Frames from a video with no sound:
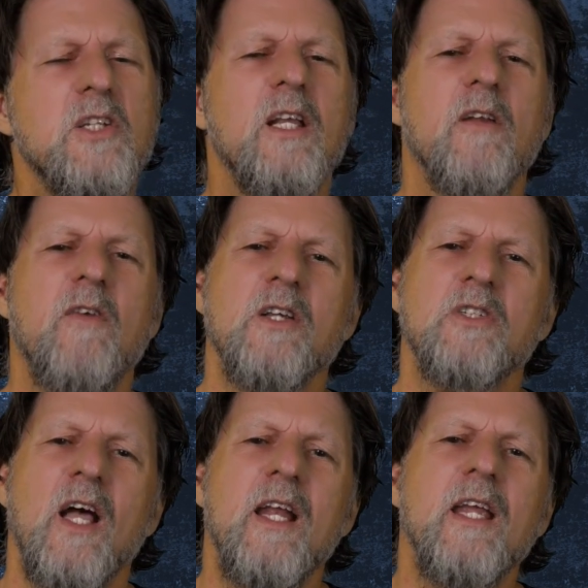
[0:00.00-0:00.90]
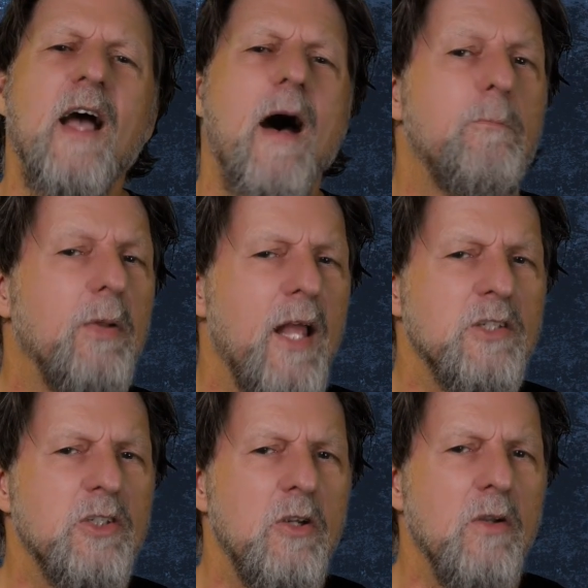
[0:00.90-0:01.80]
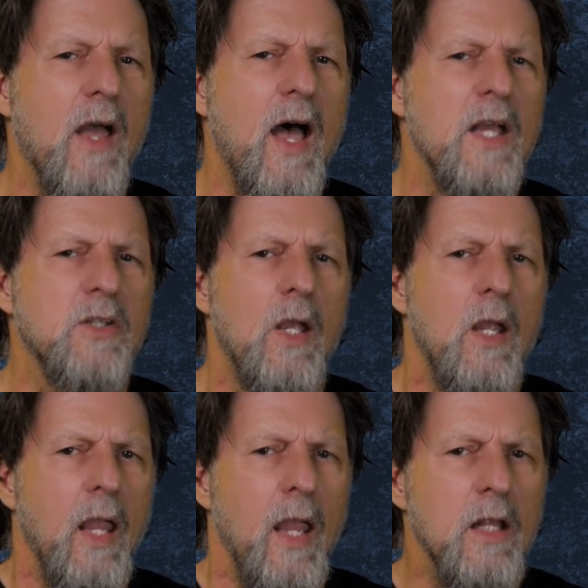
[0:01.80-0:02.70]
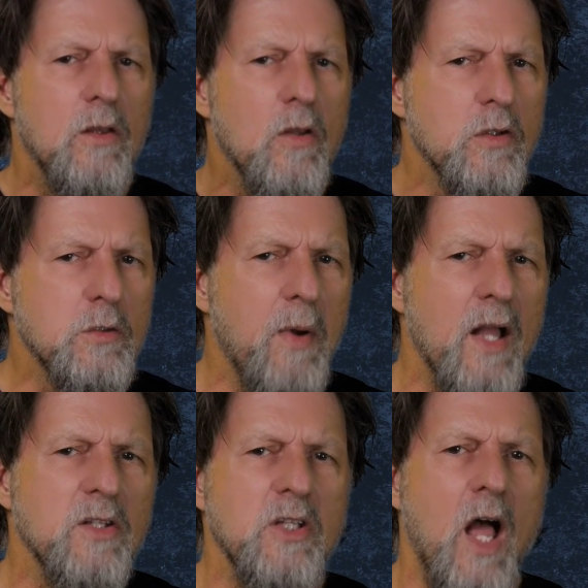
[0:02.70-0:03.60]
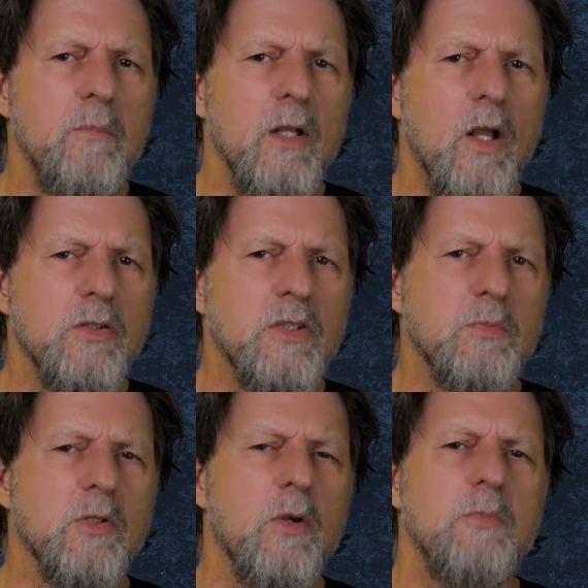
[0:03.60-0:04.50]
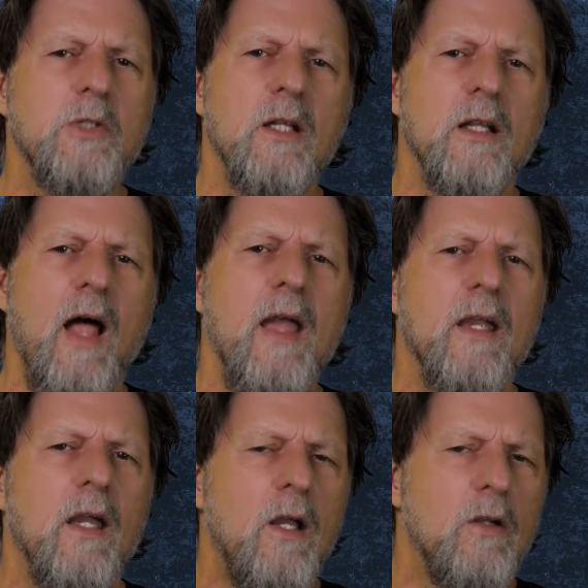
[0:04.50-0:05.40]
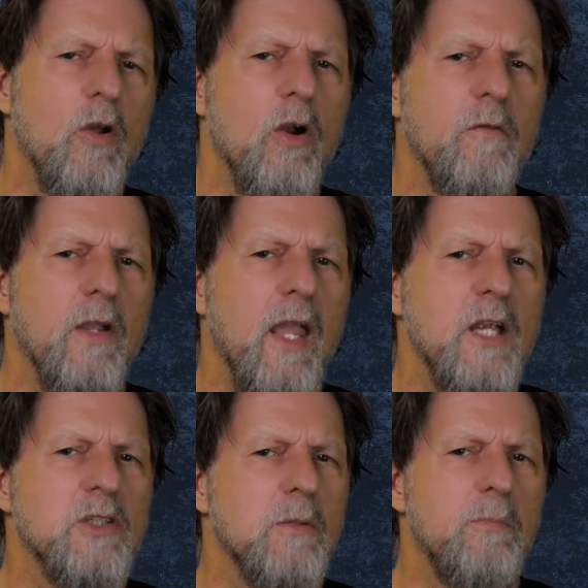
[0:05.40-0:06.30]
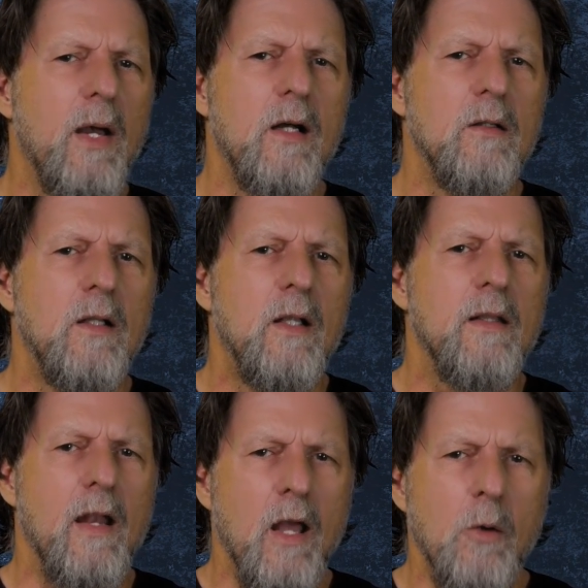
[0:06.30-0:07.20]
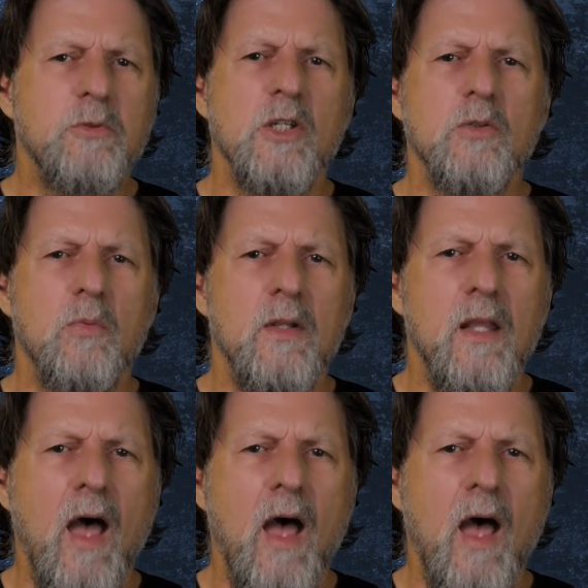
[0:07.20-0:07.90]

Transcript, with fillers: the end of our study. God bless you guys. Hit those buttons down below, subscription, like, notification bell. That helps us with the